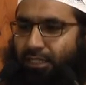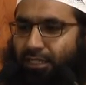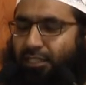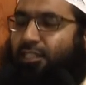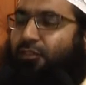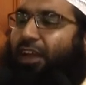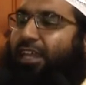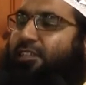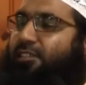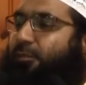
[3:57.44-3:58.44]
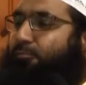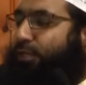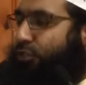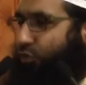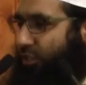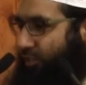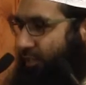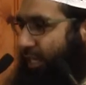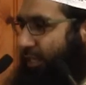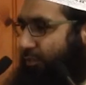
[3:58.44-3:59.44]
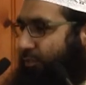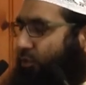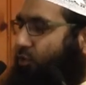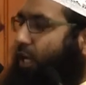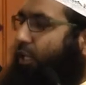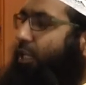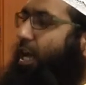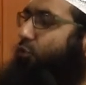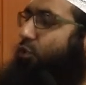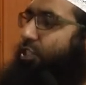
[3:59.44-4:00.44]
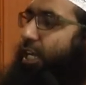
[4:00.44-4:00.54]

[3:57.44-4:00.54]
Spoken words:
This is very simple to understand, because Allah Dhul